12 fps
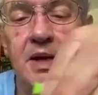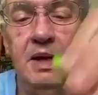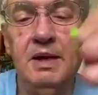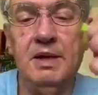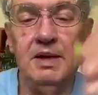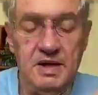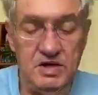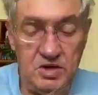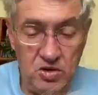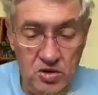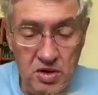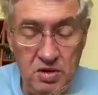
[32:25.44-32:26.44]
That is
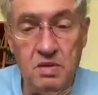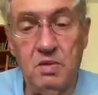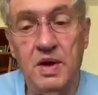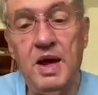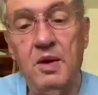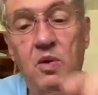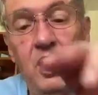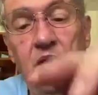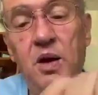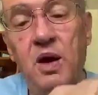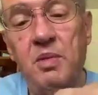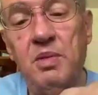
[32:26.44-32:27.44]
gone
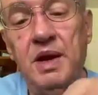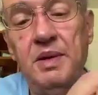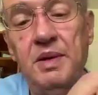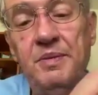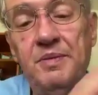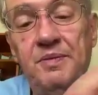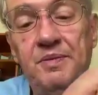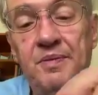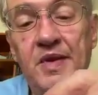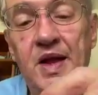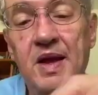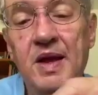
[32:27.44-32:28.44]
haywire on me.
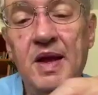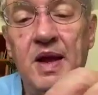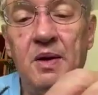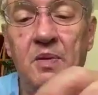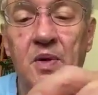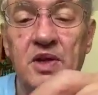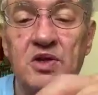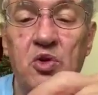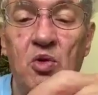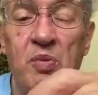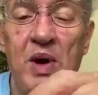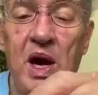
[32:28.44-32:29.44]
Let's
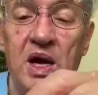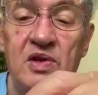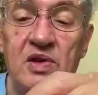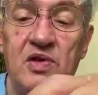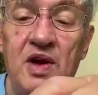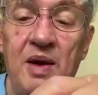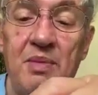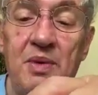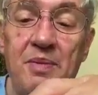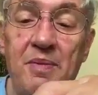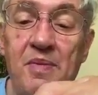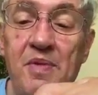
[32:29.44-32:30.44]
go back a step.
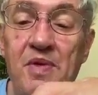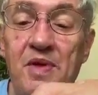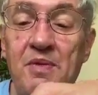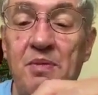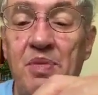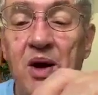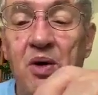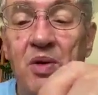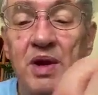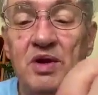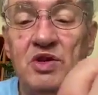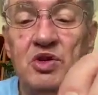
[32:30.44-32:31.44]
The
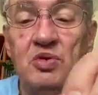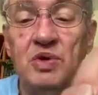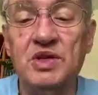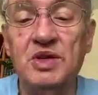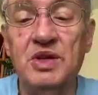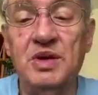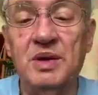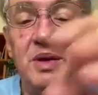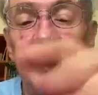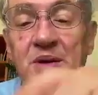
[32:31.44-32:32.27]
brown has twisted.